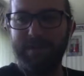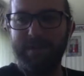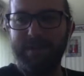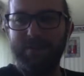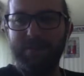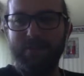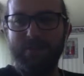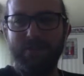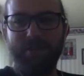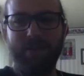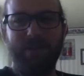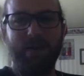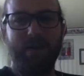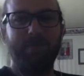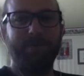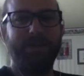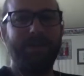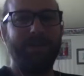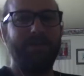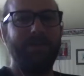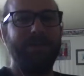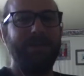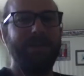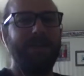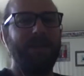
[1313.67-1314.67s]
Just come
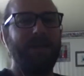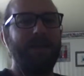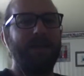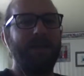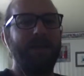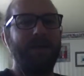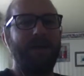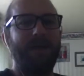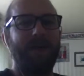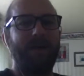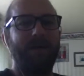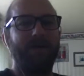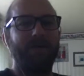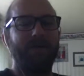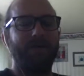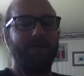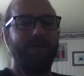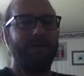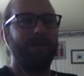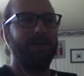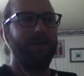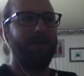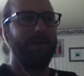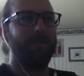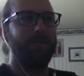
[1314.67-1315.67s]
leave it like out
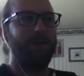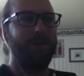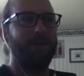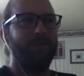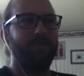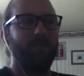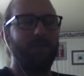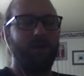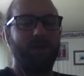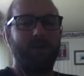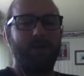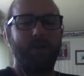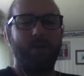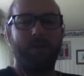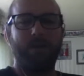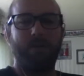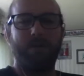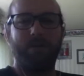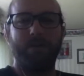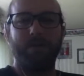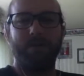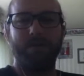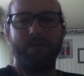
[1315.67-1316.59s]
in my front yard,